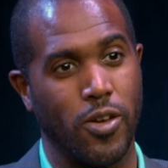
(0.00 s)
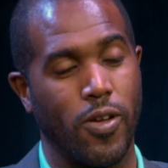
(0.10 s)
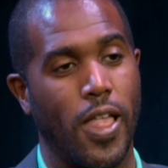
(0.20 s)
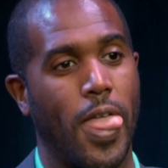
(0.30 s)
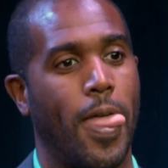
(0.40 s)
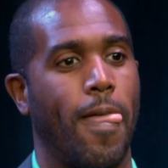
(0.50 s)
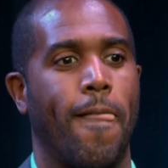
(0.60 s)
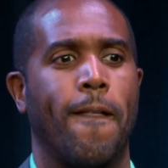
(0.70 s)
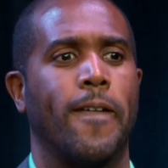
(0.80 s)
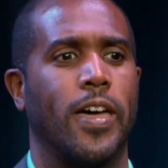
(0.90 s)
year.
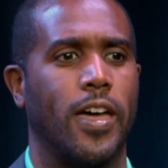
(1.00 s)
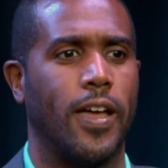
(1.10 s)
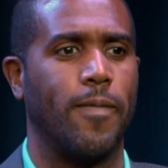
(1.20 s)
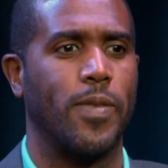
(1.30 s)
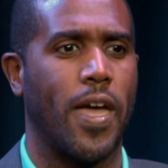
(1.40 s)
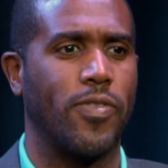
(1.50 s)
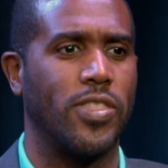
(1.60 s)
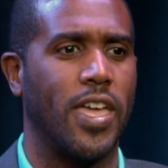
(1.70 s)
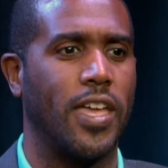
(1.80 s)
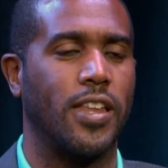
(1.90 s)
Mm-hmm.
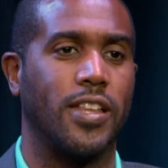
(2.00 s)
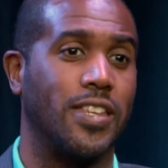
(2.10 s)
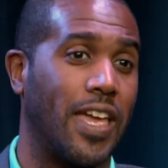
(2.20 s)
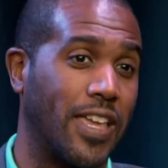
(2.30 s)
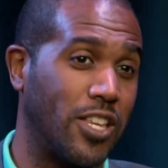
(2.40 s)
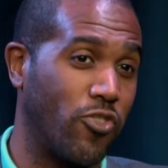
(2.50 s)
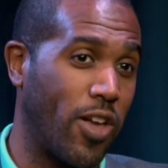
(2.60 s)
After that, I did not